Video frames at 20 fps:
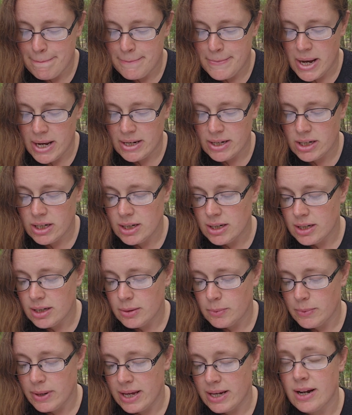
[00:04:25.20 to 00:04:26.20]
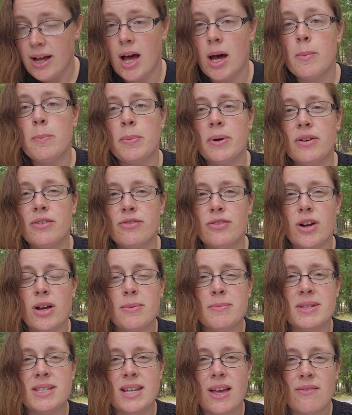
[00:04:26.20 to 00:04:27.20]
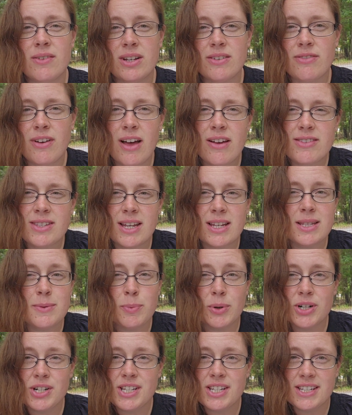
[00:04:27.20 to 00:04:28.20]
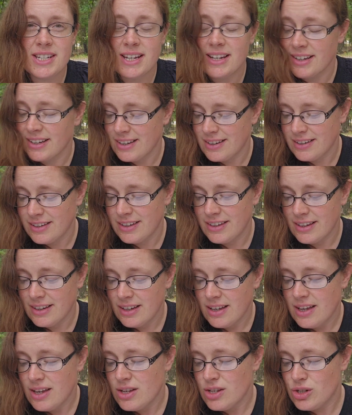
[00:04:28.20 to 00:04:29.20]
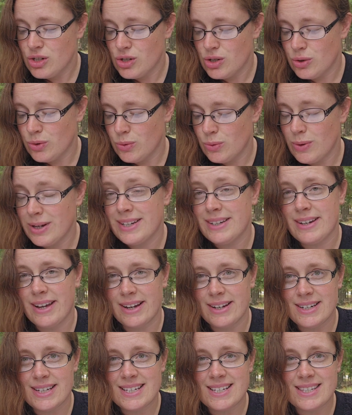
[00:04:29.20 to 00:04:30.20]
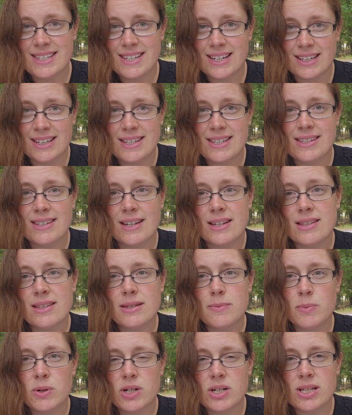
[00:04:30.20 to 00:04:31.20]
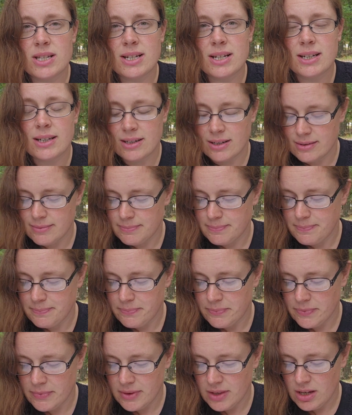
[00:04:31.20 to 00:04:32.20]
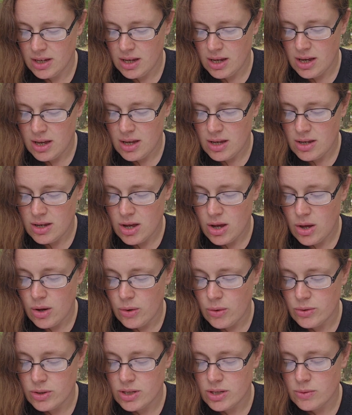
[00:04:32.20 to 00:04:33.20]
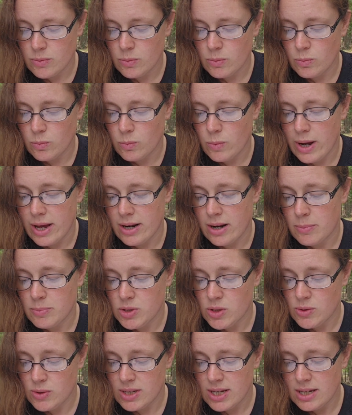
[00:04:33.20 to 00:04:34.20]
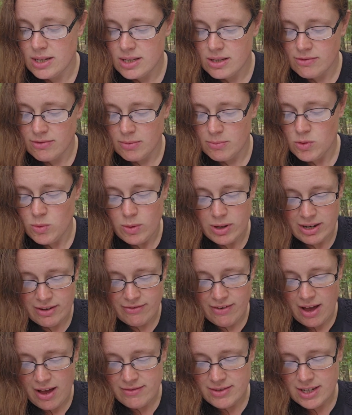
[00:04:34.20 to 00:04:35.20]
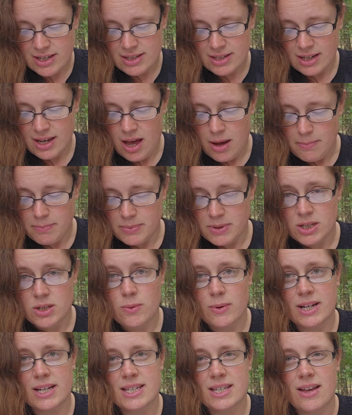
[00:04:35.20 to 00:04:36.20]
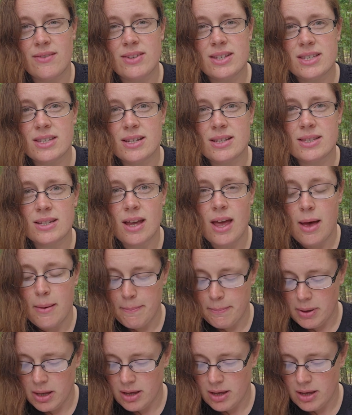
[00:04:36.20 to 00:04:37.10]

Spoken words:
Butter went up from 75 cents per stick to 96 cents per stick. Oats went up 2 cents from 25 cents a cup to 27 cents a cup.